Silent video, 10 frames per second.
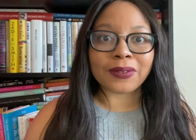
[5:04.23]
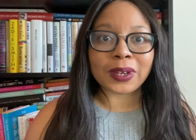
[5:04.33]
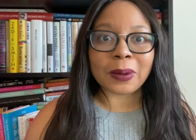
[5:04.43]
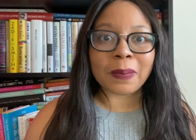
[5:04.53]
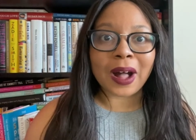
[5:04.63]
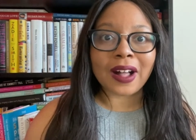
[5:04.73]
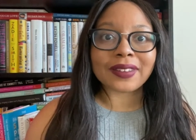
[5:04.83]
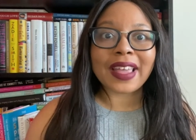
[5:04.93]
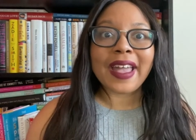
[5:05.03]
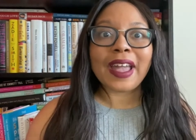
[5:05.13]
in a box,
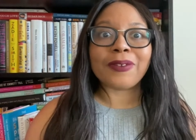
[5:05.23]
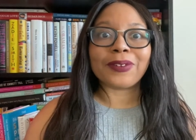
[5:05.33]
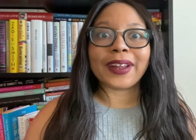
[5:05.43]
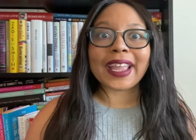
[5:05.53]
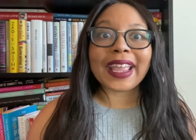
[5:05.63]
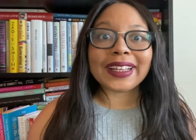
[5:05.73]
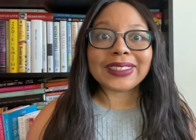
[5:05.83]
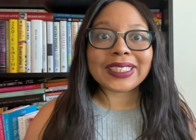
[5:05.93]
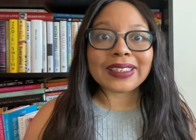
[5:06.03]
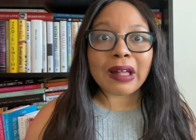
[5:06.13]
and for
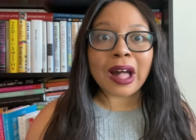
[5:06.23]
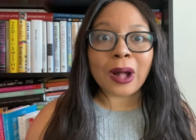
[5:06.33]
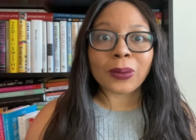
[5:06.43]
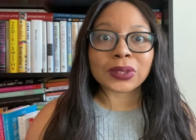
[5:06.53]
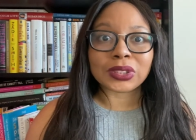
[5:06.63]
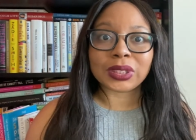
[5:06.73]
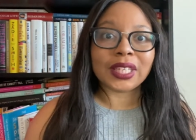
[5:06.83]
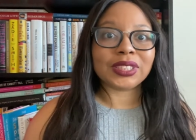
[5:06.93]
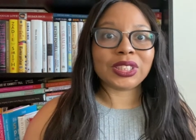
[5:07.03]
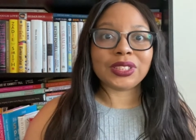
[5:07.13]
18 hours,
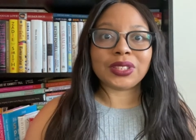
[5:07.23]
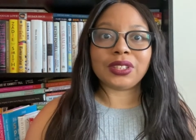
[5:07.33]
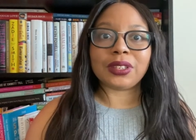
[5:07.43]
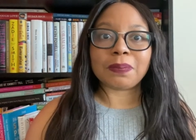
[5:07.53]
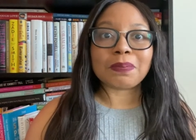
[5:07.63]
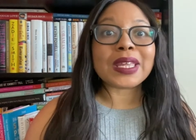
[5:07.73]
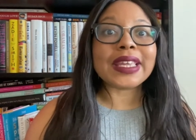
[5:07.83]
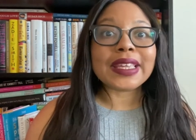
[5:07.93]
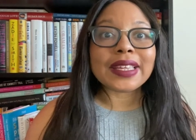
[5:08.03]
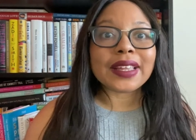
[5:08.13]
she couldn't
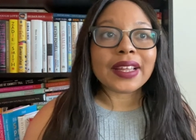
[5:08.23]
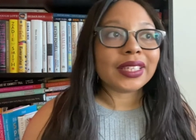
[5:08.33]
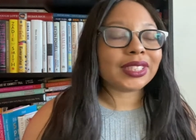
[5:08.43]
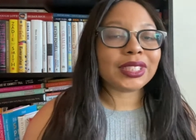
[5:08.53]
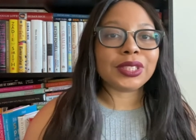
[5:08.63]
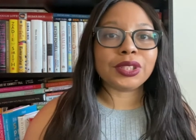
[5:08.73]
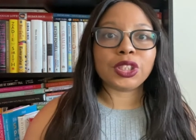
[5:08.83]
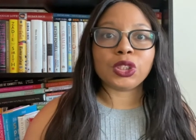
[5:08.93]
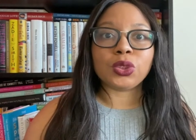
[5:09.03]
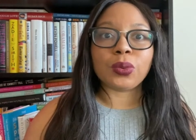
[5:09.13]
pee, she
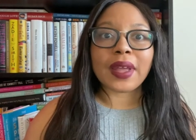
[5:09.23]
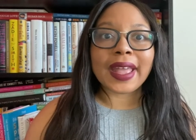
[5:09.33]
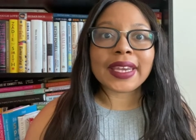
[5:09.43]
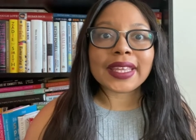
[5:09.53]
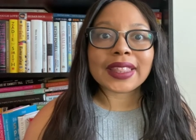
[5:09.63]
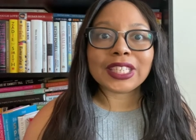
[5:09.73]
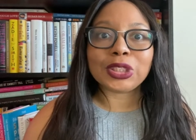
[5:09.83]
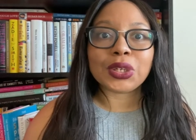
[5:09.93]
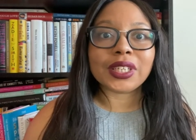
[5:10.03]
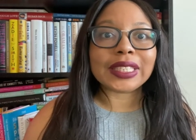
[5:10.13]
couldn't do anything, she
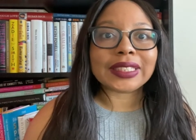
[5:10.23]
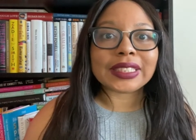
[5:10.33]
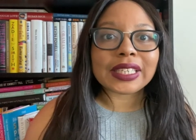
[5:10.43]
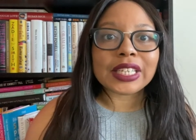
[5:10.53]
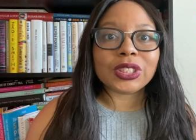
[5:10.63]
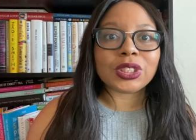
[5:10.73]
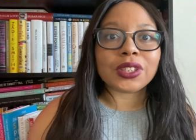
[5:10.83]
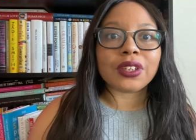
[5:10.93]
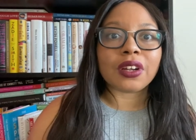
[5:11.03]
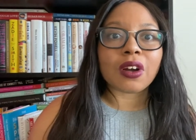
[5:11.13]
couldn't sneeze, she
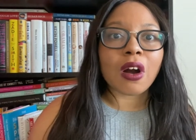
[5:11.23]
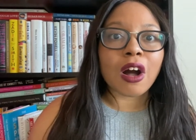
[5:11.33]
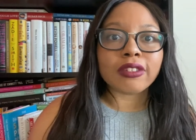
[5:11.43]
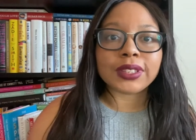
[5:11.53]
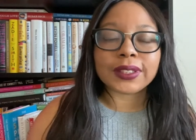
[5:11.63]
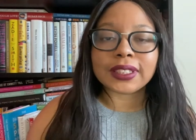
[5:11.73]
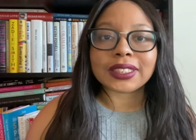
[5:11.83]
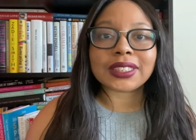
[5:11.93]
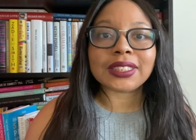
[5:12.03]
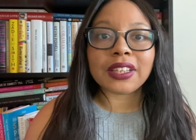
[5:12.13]
couldn't cough, she couldn't
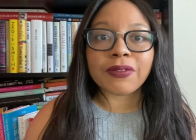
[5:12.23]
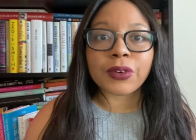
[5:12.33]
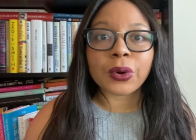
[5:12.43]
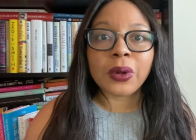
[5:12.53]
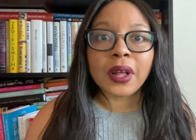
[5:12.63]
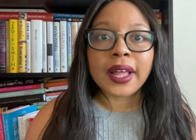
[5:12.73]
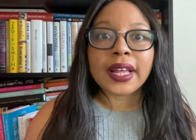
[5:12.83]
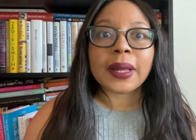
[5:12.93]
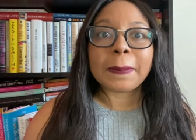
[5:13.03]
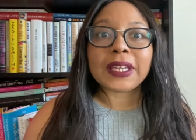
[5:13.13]
sniffle
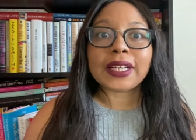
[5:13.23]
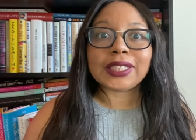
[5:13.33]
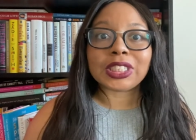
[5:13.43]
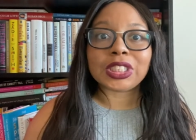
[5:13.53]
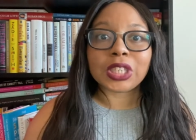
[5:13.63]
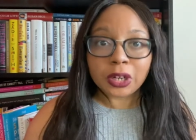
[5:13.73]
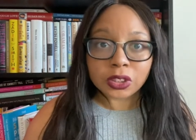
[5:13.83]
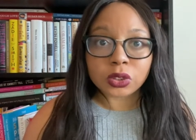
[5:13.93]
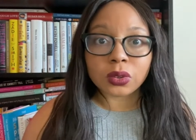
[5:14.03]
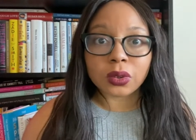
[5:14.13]
because
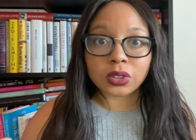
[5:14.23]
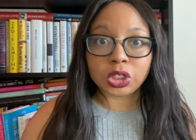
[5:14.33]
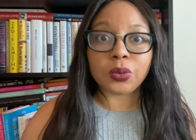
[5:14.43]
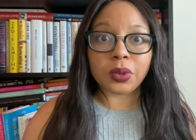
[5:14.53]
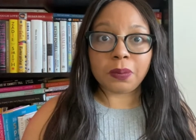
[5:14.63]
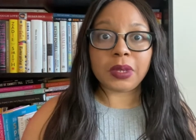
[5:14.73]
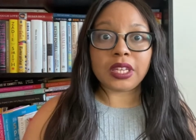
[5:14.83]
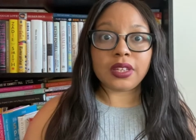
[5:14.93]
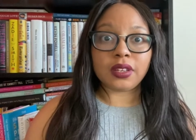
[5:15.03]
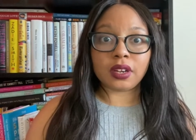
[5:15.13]
her she would
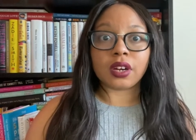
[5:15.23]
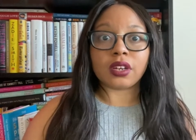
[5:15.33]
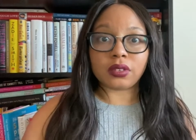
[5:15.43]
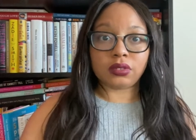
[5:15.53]
be her